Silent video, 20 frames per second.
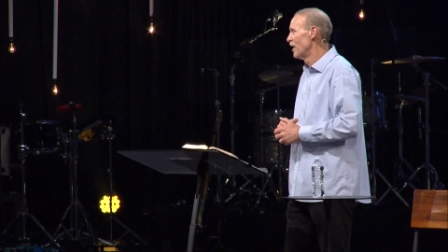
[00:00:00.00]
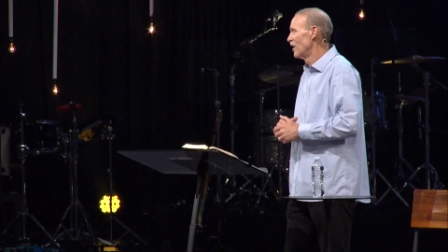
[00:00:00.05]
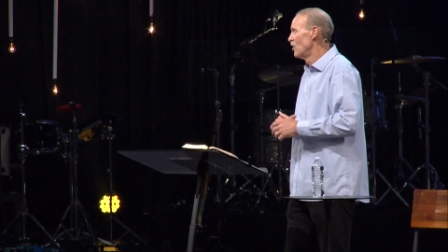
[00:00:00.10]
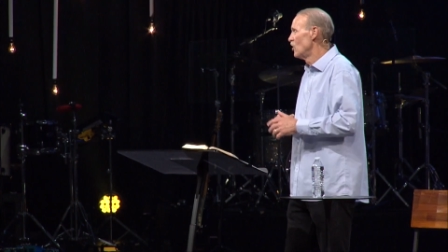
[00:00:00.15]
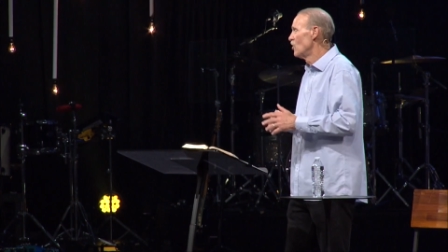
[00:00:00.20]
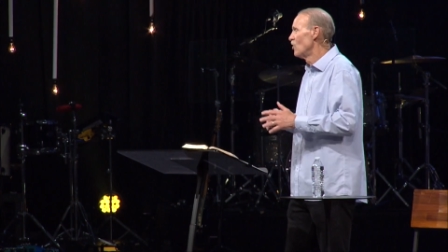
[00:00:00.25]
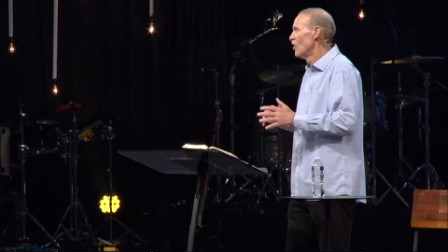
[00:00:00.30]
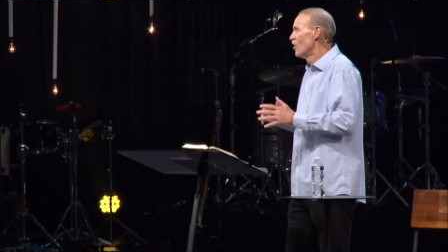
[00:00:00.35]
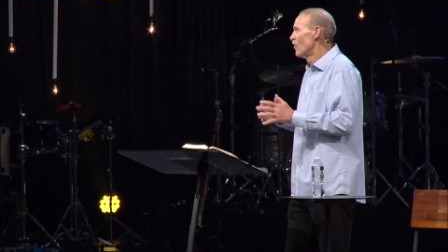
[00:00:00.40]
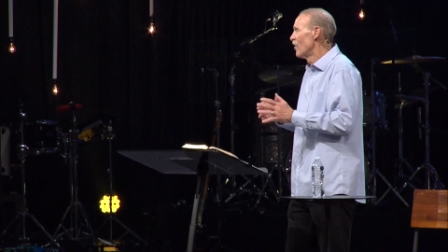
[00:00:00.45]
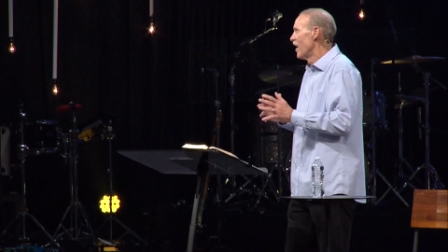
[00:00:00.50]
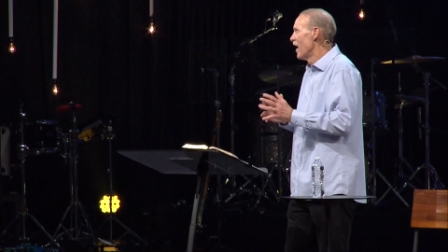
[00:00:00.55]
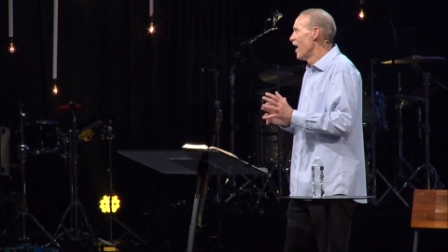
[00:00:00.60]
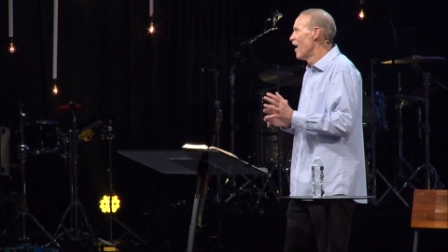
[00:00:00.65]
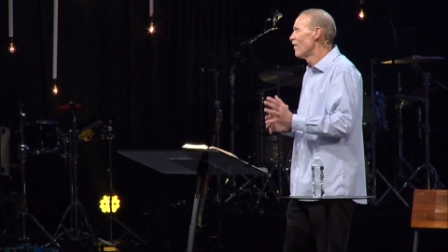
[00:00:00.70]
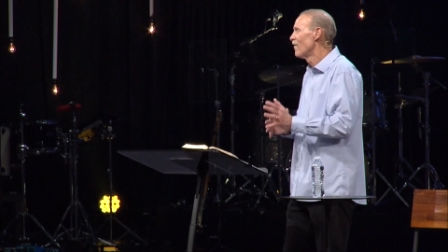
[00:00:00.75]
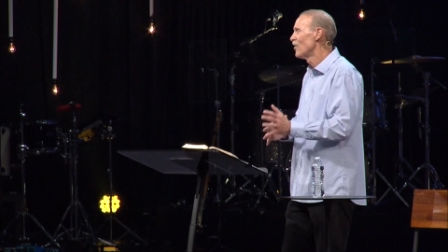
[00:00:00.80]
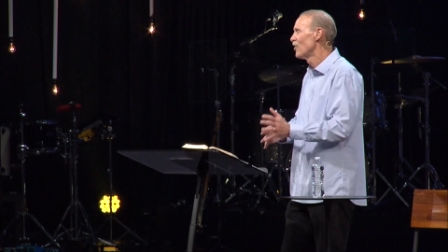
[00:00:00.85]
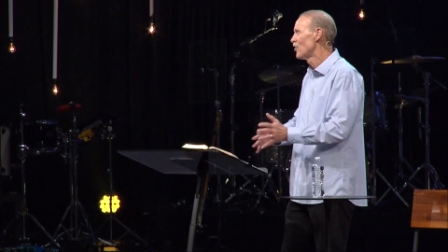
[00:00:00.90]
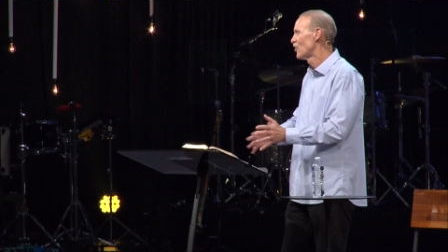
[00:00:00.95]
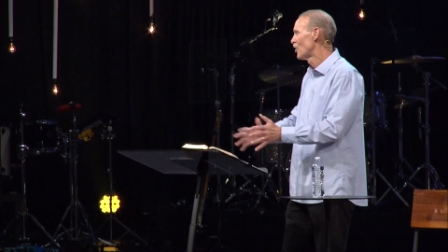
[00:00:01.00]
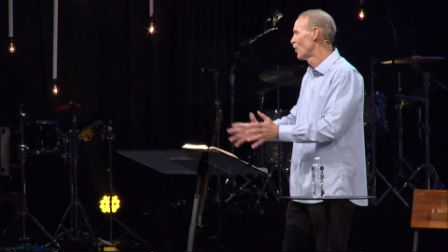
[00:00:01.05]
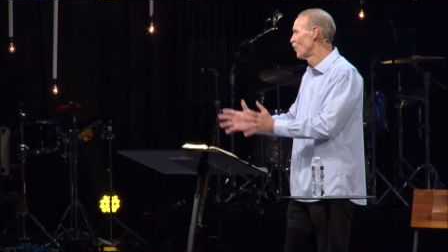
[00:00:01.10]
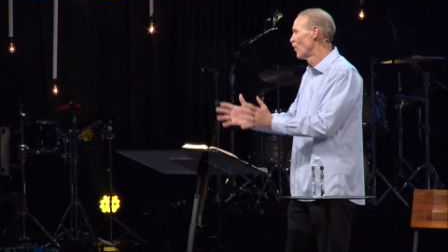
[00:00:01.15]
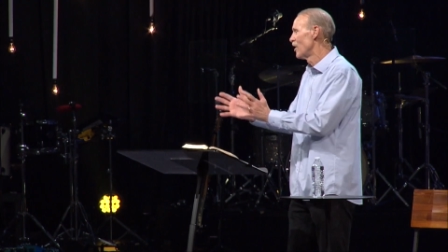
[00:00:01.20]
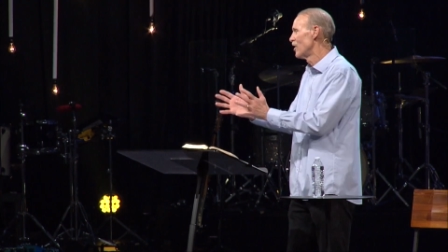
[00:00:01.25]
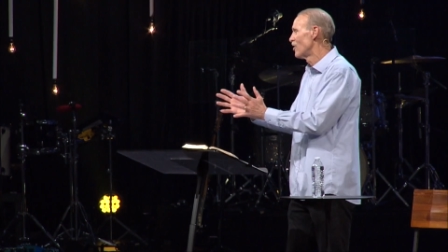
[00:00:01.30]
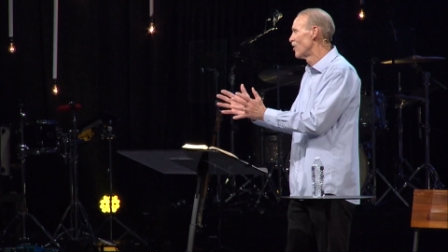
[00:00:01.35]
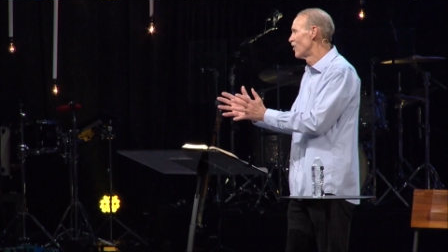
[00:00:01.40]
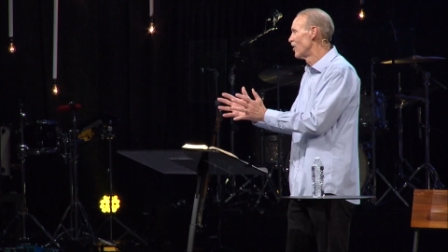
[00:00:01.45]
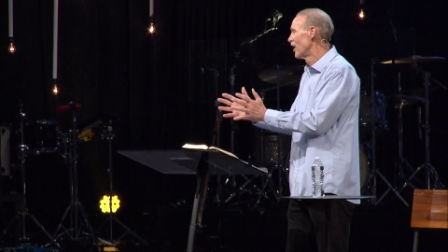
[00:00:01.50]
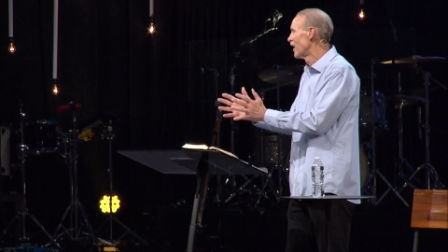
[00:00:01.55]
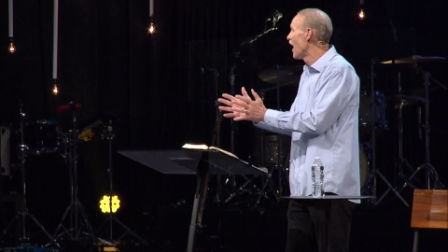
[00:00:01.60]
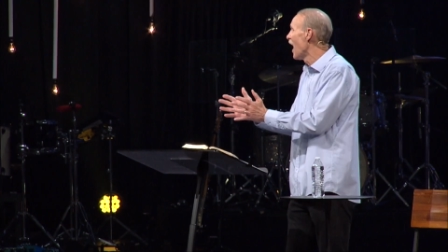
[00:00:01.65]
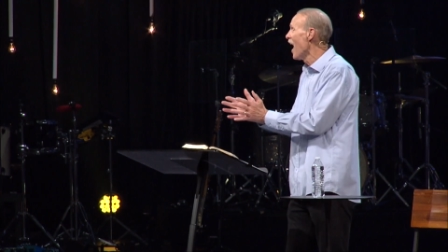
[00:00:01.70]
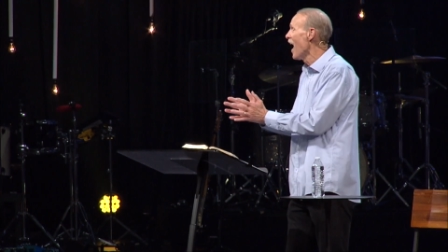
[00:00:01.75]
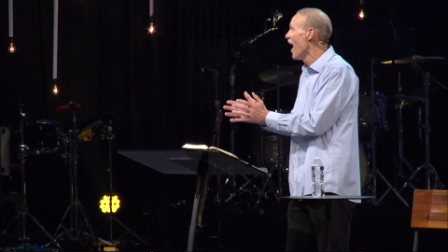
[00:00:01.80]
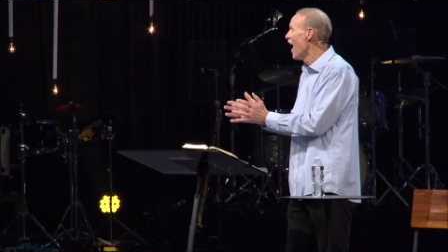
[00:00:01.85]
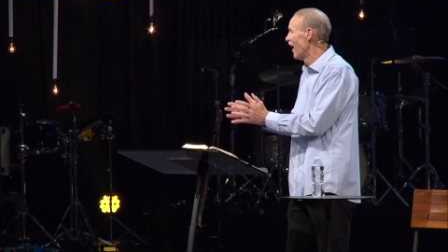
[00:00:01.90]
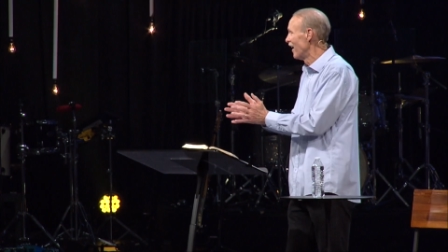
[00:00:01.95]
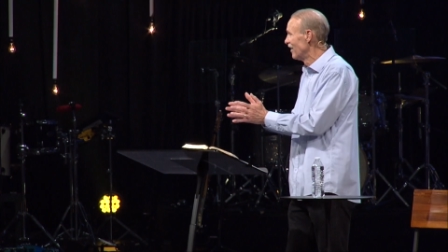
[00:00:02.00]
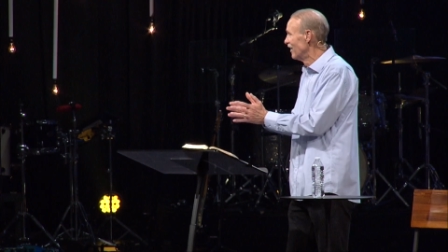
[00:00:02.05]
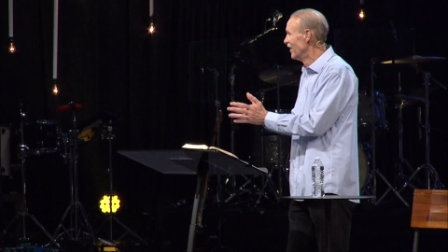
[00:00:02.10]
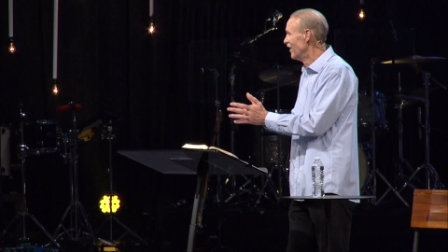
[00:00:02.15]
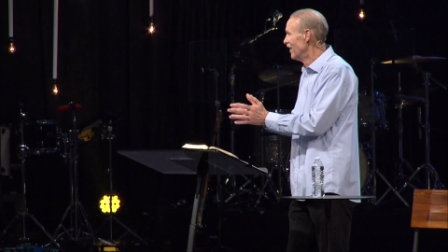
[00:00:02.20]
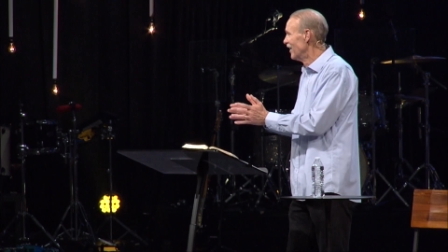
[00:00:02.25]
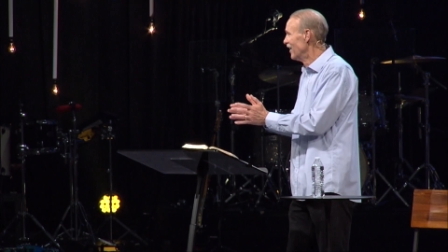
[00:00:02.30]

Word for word: And you don't ever surrender to God.